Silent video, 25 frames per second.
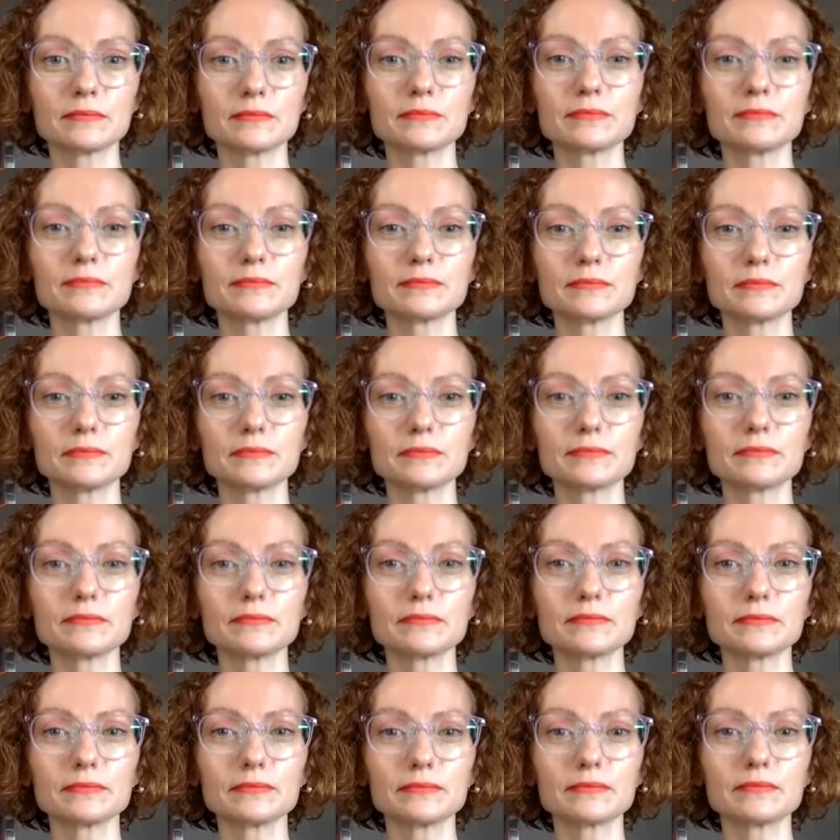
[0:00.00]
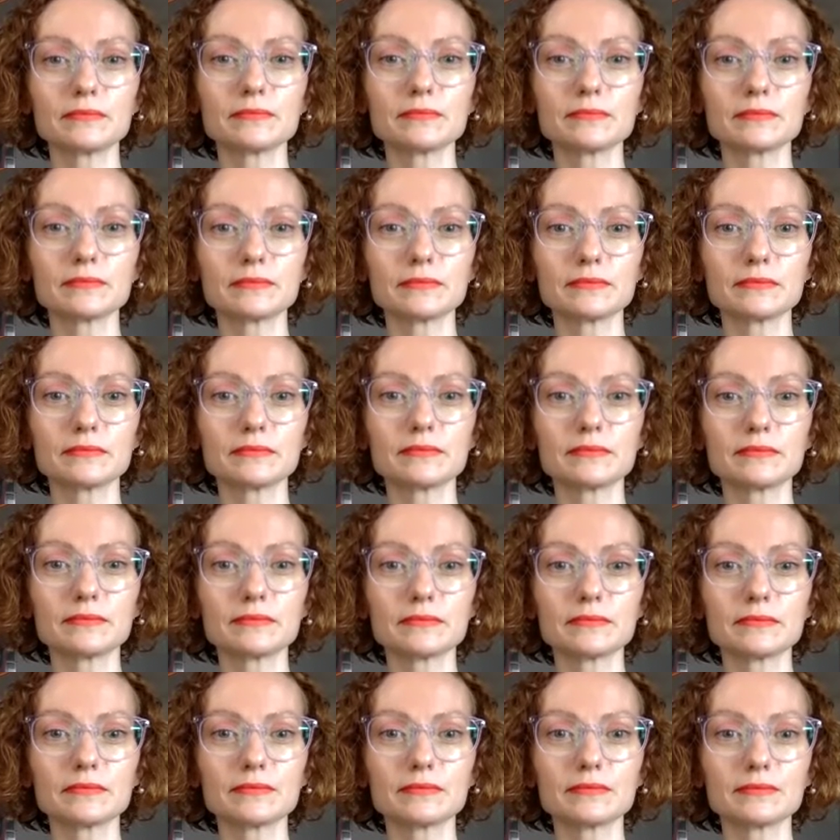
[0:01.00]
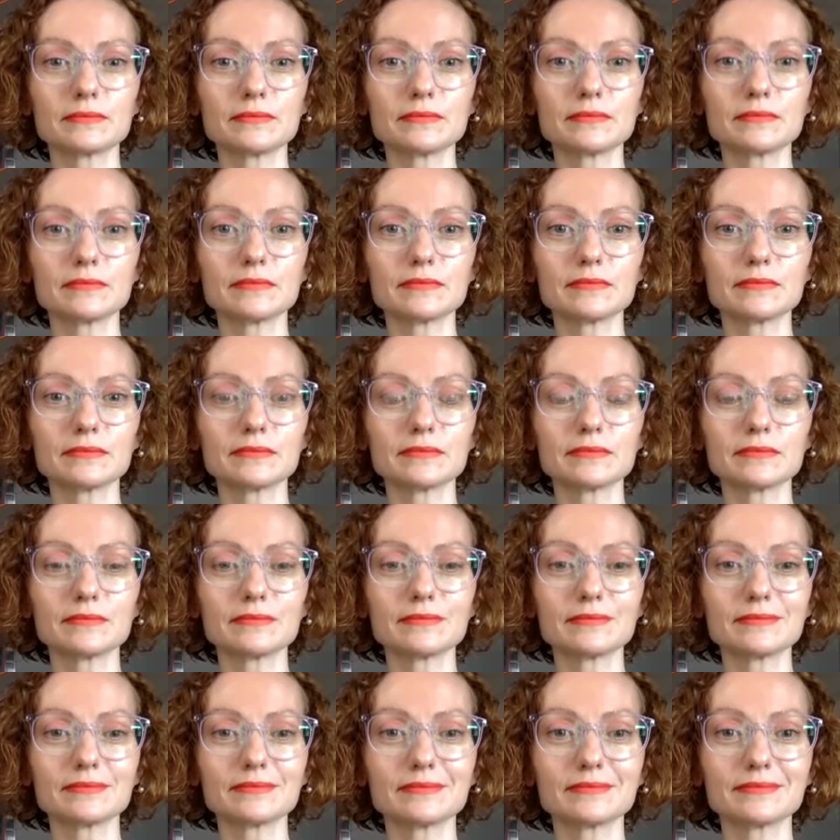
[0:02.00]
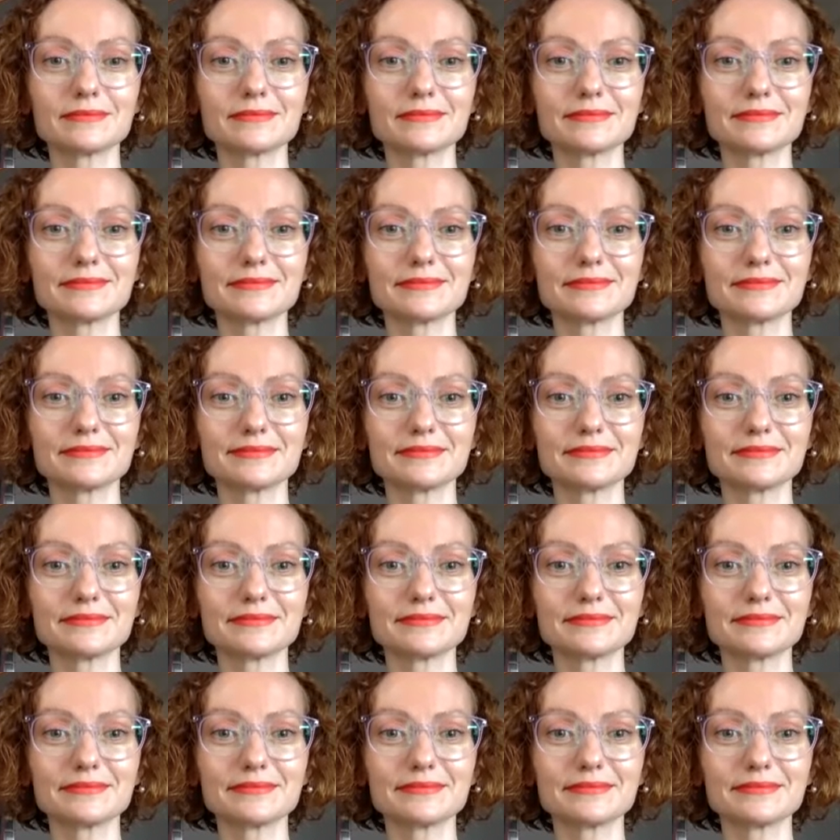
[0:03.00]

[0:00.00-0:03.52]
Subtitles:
No words are spoken by the person on screen.